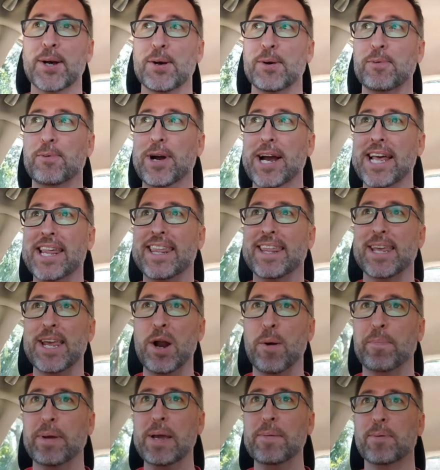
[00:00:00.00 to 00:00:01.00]
with, you
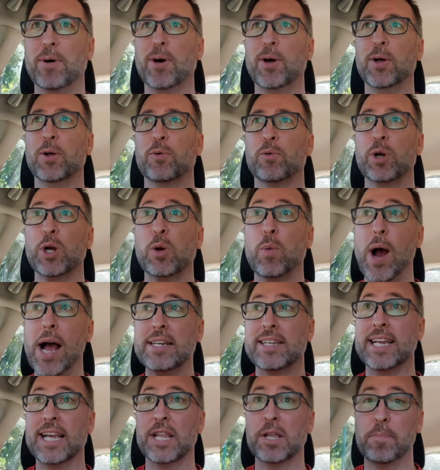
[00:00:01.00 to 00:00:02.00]
know, people
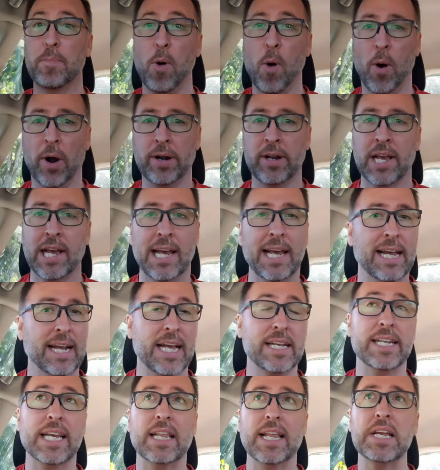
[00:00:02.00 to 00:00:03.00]
requesting the board
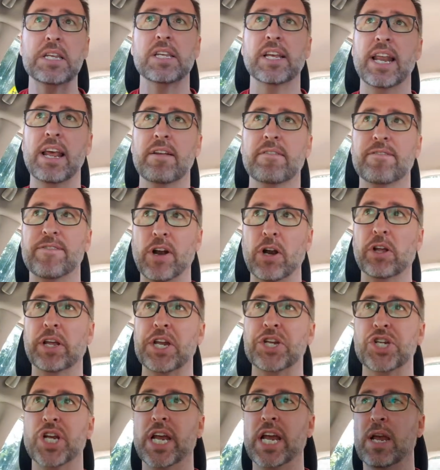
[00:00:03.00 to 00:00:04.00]
because he listed it fairly
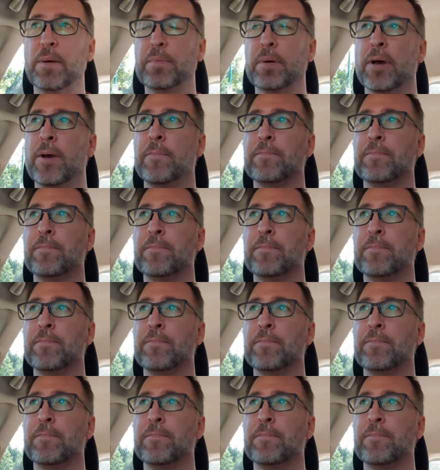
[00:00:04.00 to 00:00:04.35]
cheap,